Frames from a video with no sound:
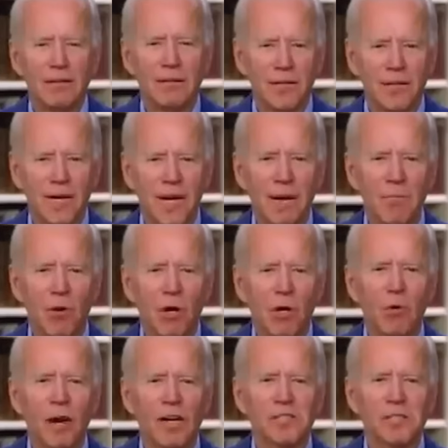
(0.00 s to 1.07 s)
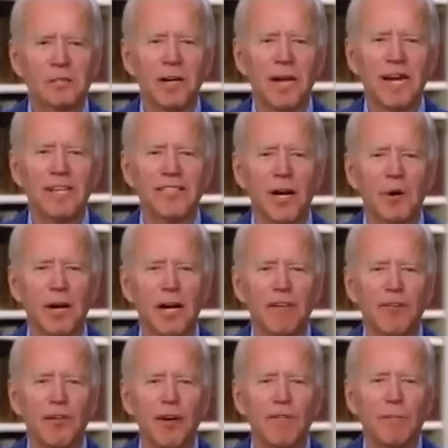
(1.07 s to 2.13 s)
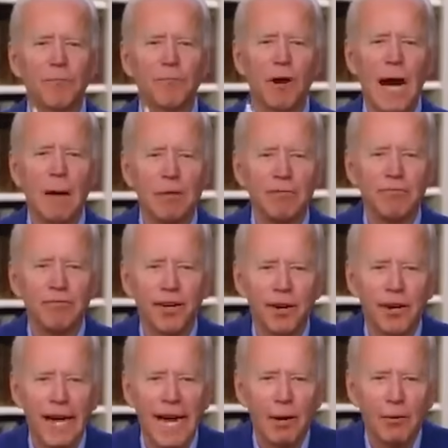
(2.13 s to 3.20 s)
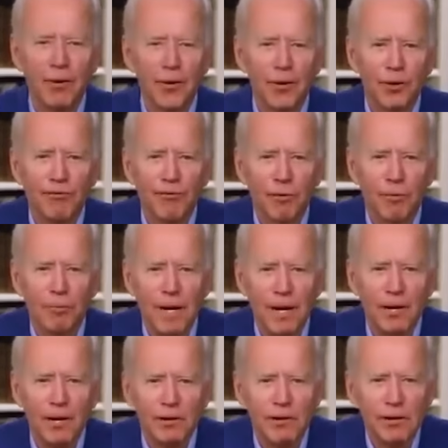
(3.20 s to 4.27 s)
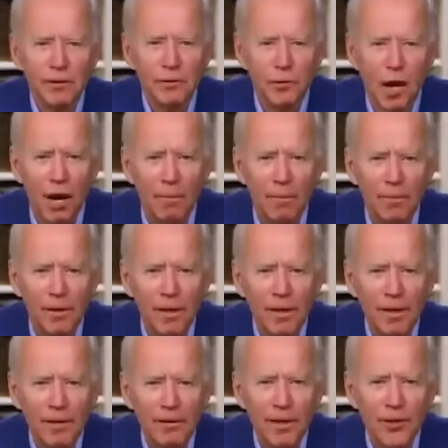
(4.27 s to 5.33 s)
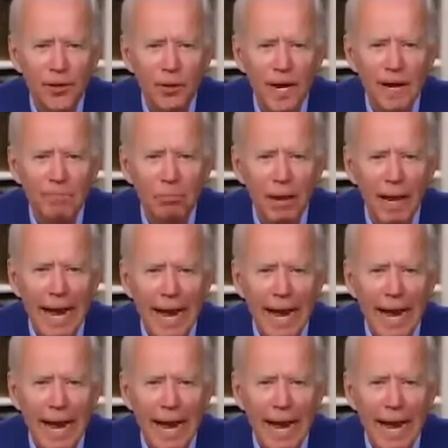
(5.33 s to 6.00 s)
During the broadcast, Biden quipped, If you have a problem figuring out whether you're for me or Trump, and you ain't